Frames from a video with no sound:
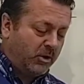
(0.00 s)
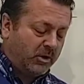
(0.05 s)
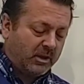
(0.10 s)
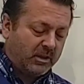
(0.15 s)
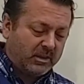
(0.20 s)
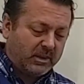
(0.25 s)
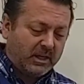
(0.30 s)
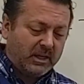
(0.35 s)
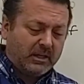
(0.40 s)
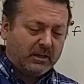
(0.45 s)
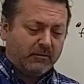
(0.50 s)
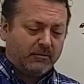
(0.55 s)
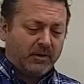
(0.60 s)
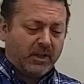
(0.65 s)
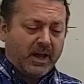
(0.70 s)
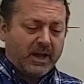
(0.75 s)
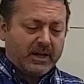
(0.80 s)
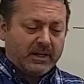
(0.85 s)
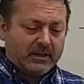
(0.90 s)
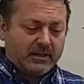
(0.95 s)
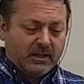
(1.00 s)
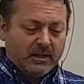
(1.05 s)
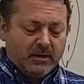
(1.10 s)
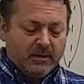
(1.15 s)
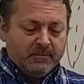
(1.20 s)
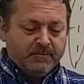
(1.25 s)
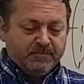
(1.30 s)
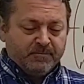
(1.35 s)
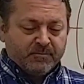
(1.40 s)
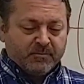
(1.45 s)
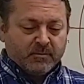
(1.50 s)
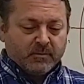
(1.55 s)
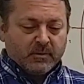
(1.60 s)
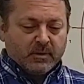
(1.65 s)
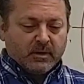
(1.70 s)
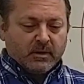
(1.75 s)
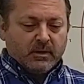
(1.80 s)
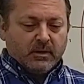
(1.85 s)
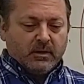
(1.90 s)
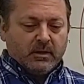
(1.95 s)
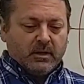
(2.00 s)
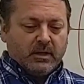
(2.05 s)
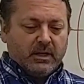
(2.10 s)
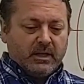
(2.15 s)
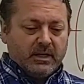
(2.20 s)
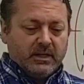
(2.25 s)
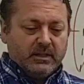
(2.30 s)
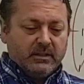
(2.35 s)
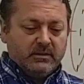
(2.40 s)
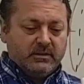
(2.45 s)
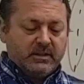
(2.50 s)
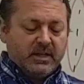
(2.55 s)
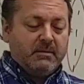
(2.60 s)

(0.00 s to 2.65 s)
you can think of light is